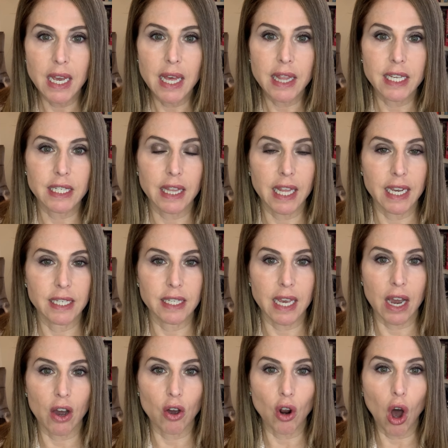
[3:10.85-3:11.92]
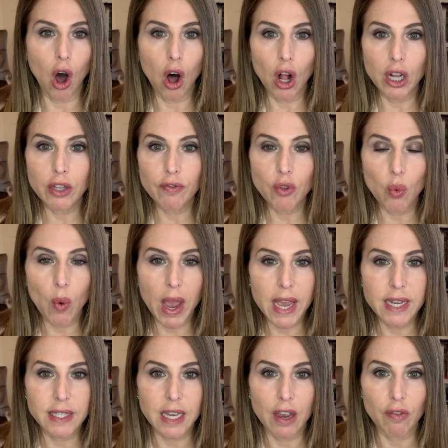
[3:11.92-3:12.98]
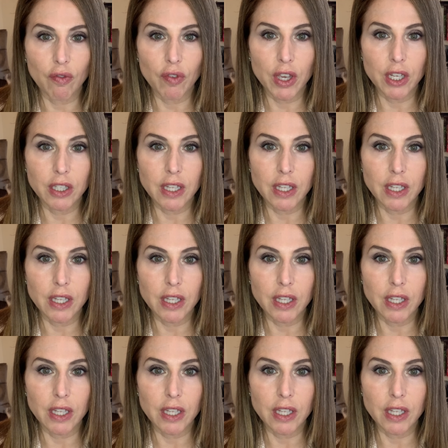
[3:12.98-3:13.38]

This lays out all of the ways I feel